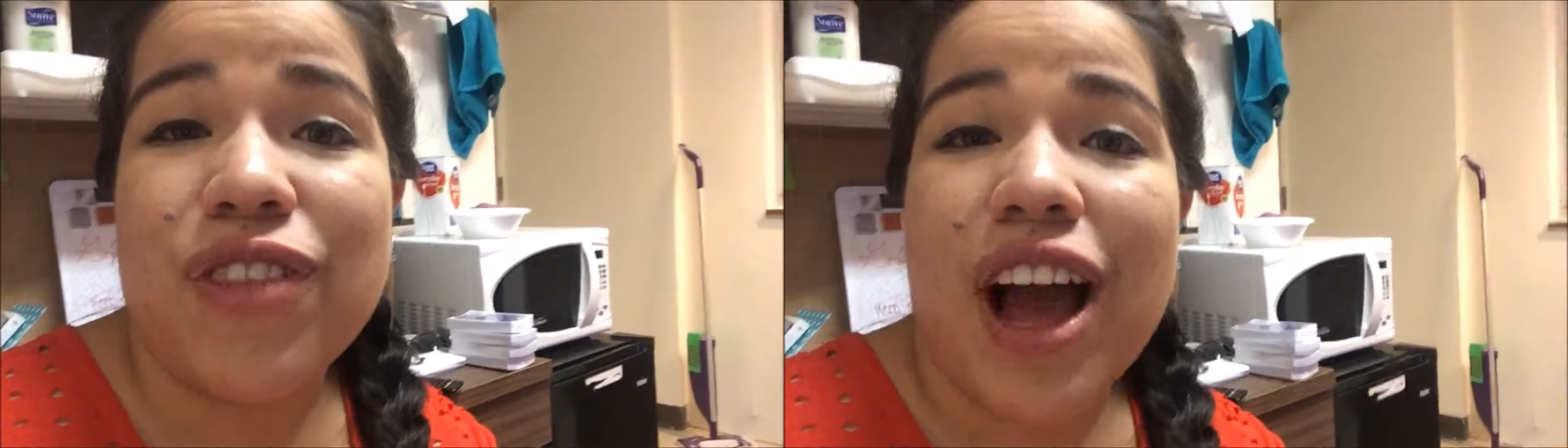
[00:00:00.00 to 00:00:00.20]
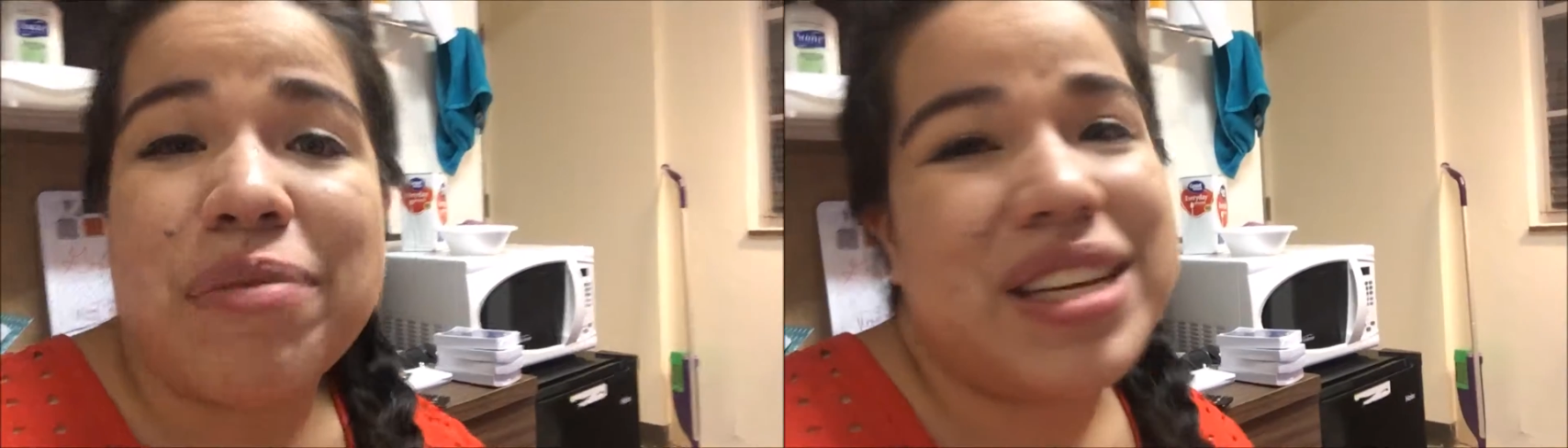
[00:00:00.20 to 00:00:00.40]

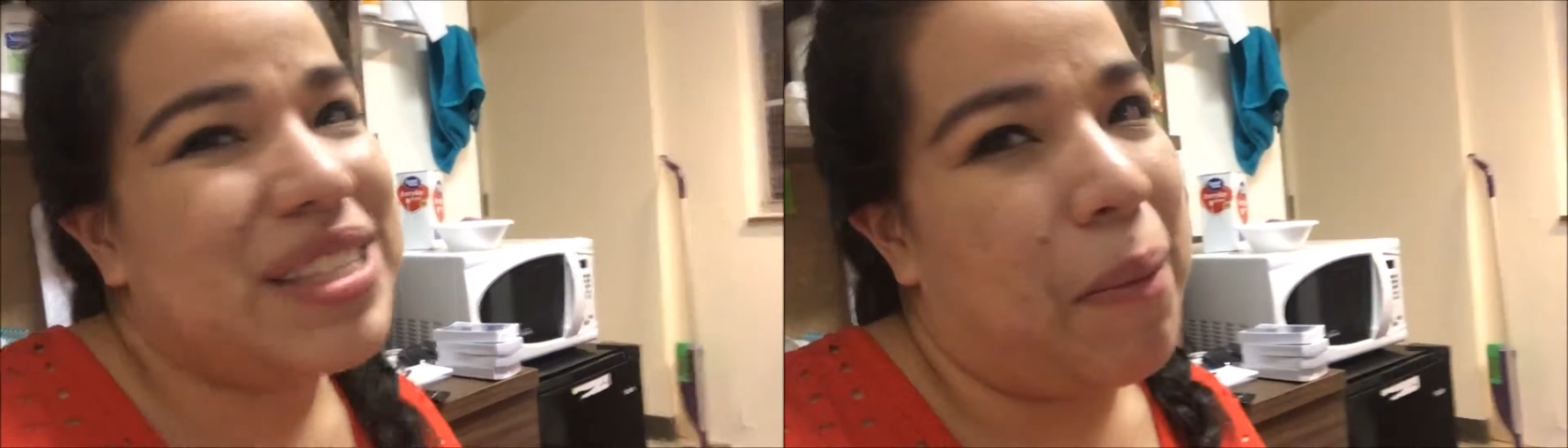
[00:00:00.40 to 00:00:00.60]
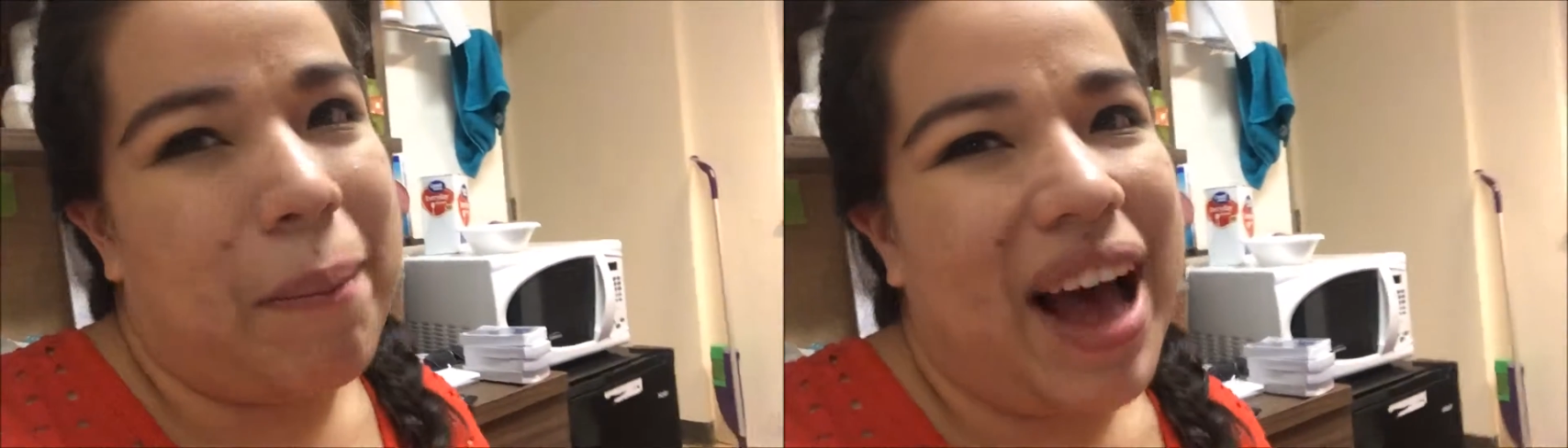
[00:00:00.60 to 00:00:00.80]

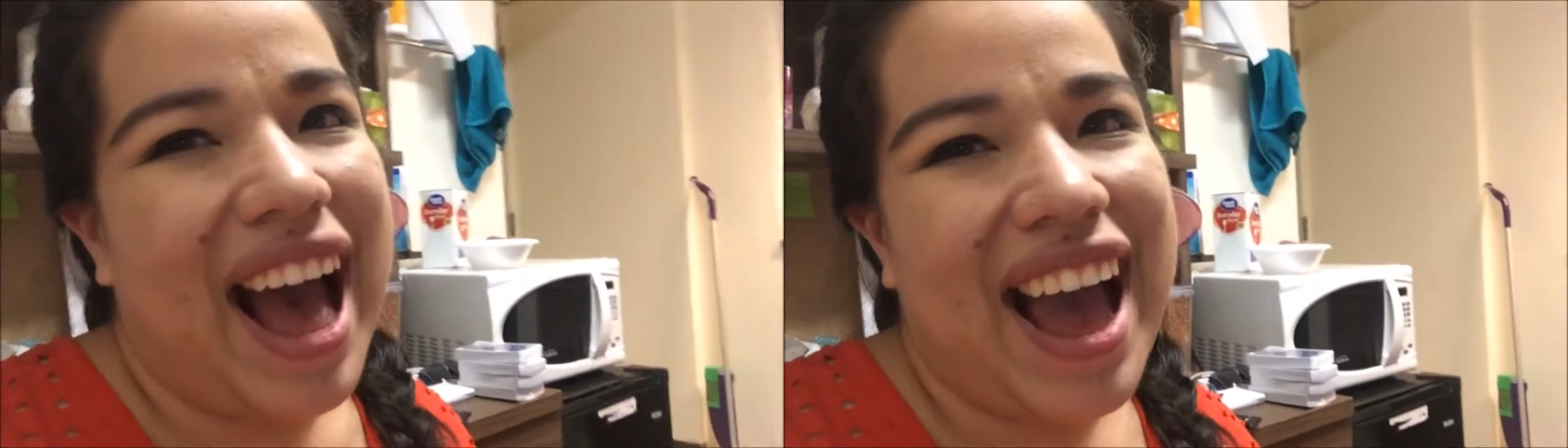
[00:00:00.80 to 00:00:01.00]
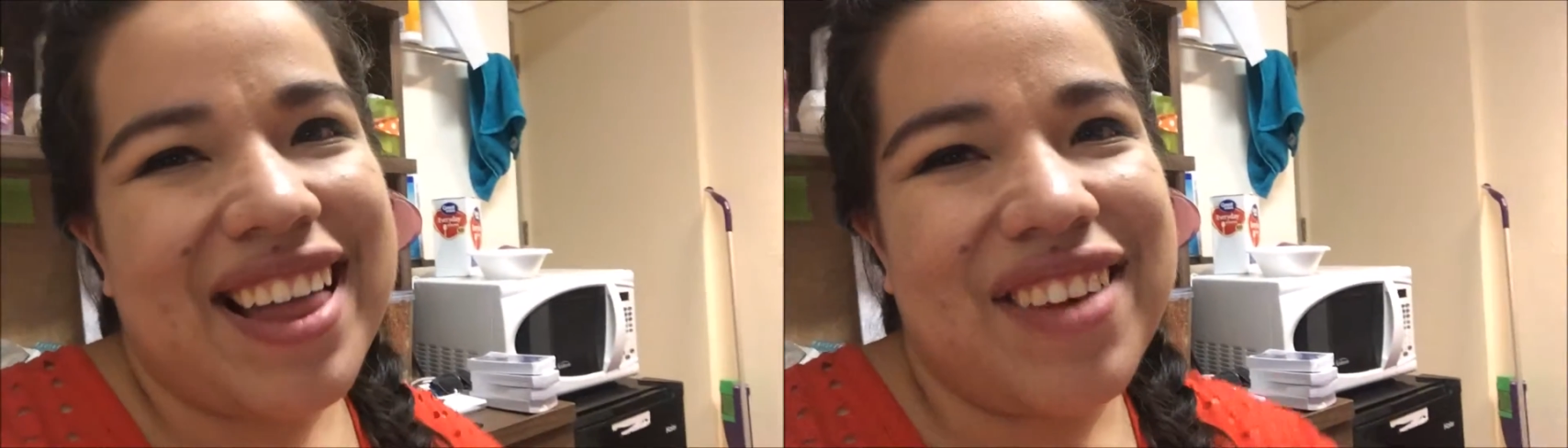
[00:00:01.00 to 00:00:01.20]
Vlogmas.
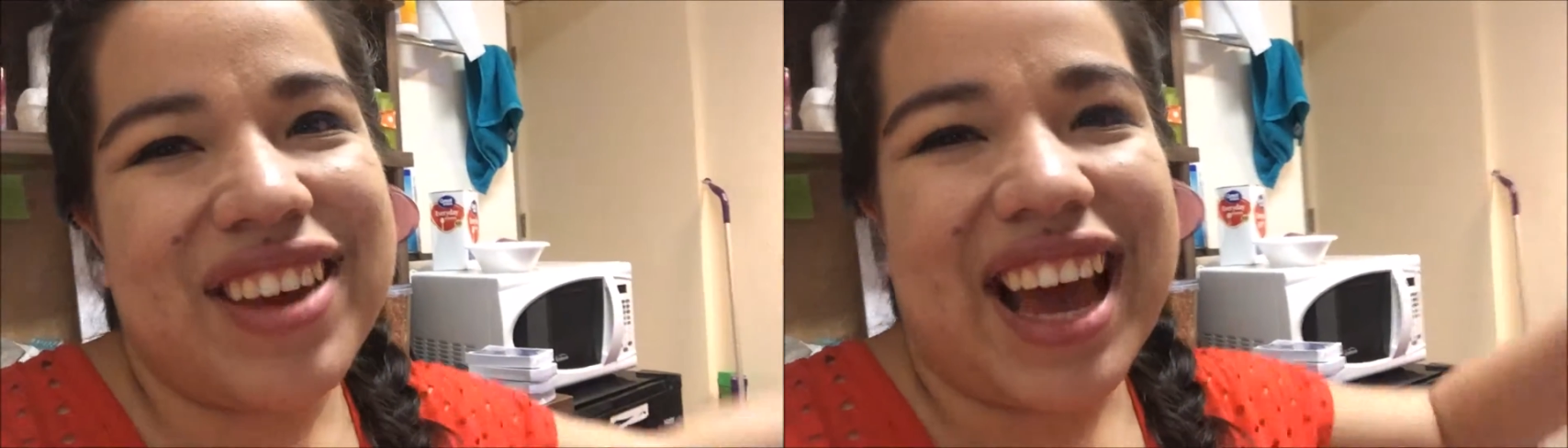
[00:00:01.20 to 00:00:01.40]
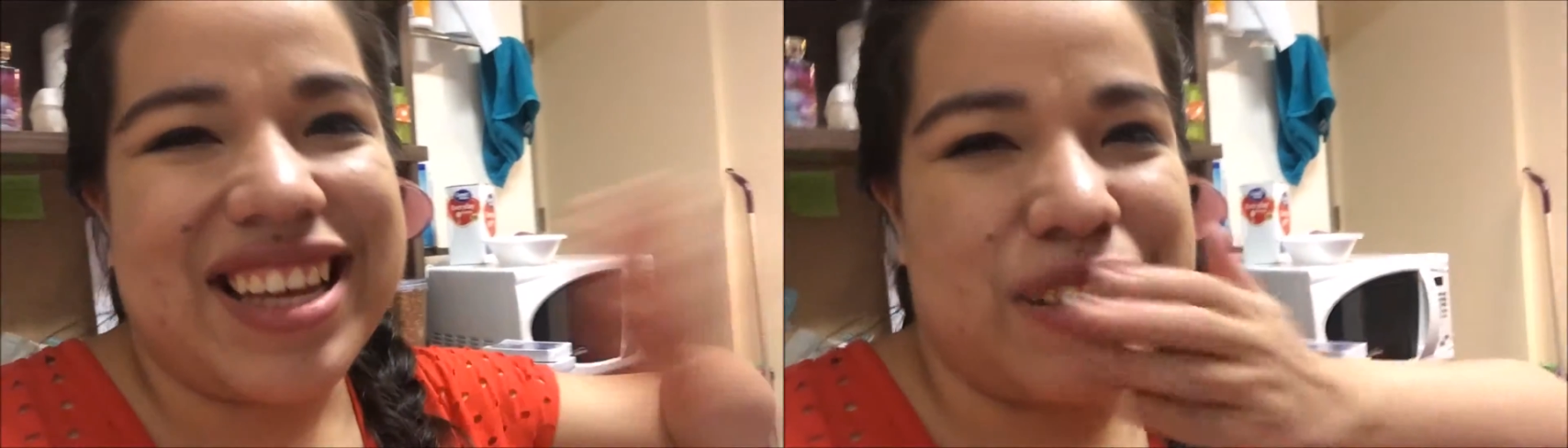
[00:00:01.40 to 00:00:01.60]
Bye. Love
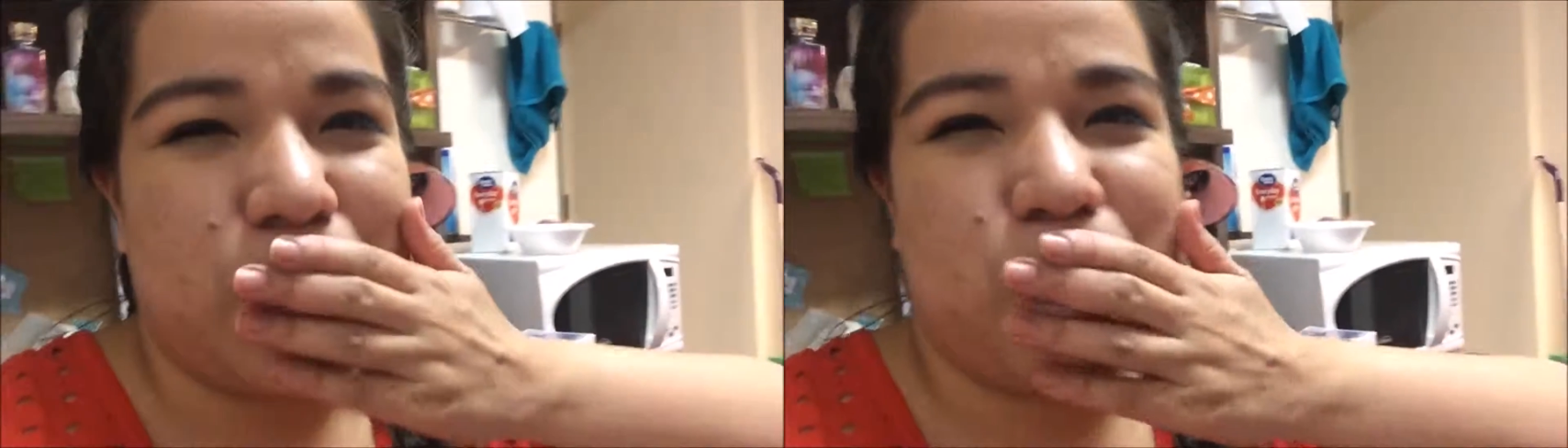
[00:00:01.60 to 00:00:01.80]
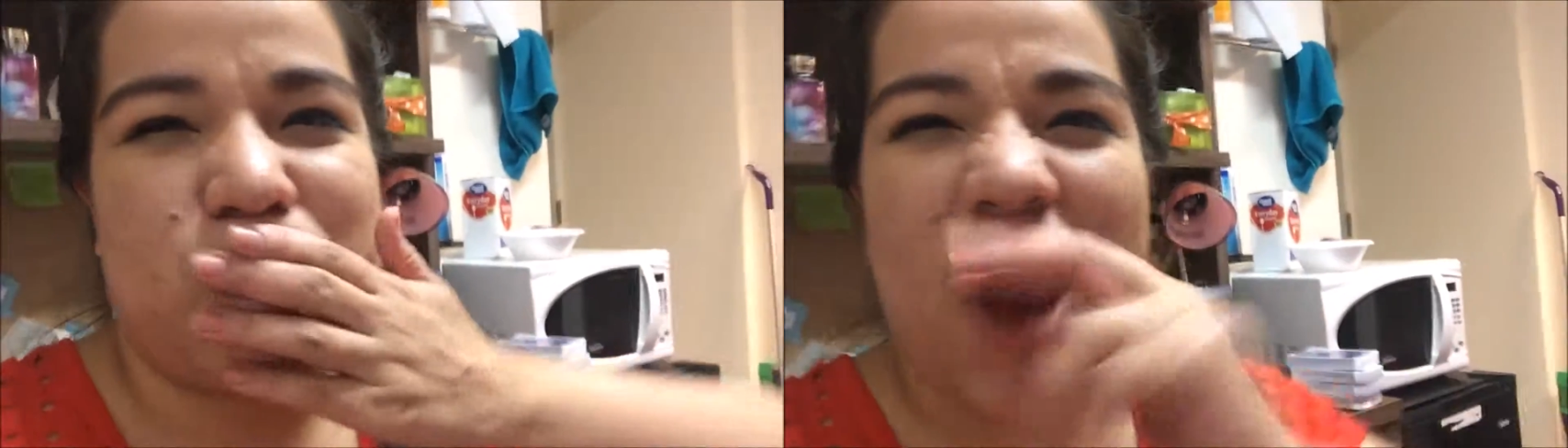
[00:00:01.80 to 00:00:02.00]
you guys.